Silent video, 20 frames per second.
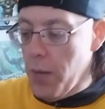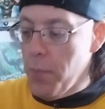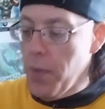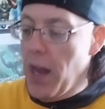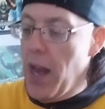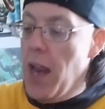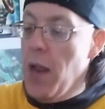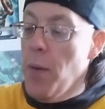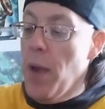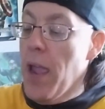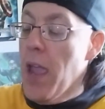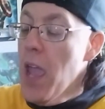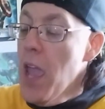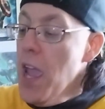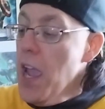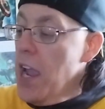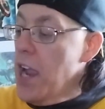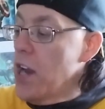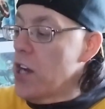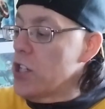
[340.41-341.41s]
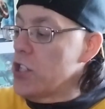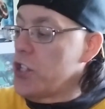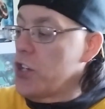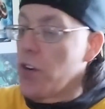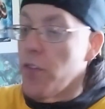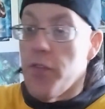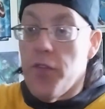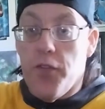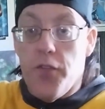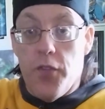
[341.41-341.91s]
it. But anyway, there's
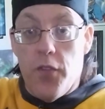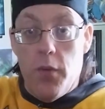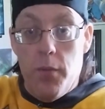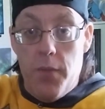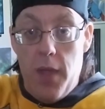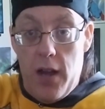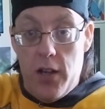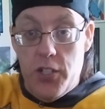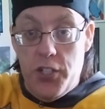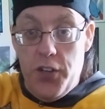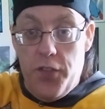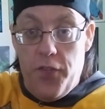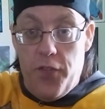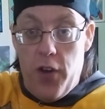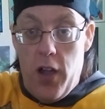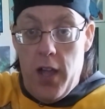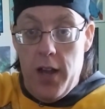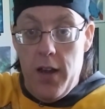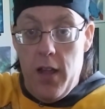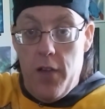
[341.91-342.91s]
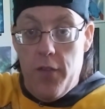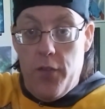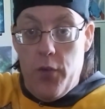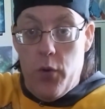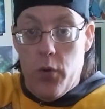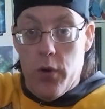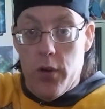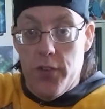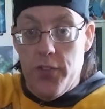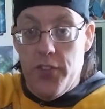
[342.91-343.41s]
your front, of
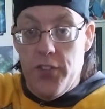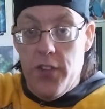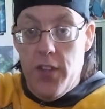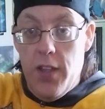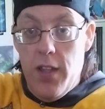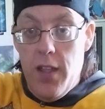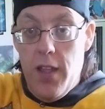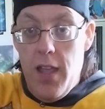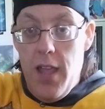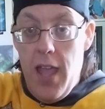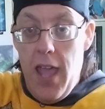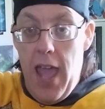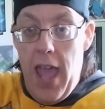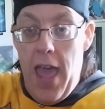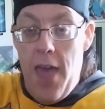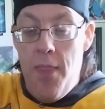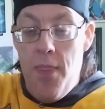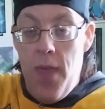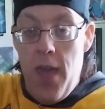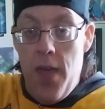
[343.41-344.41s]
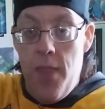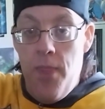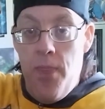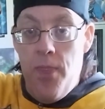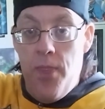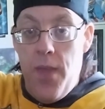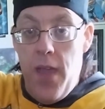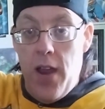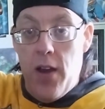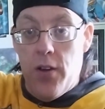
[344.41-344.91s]
course, and then
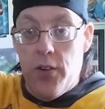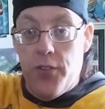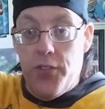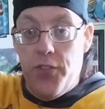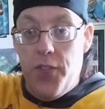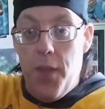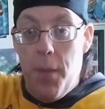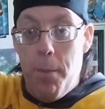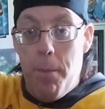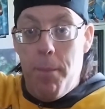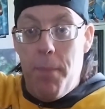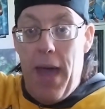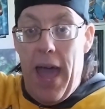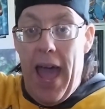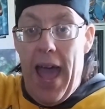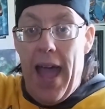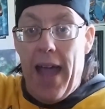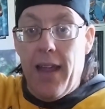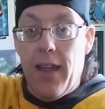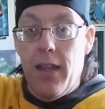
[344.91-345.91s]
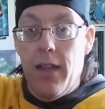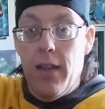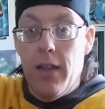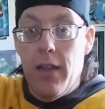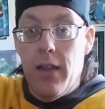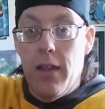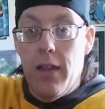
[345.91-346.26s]
there's the back.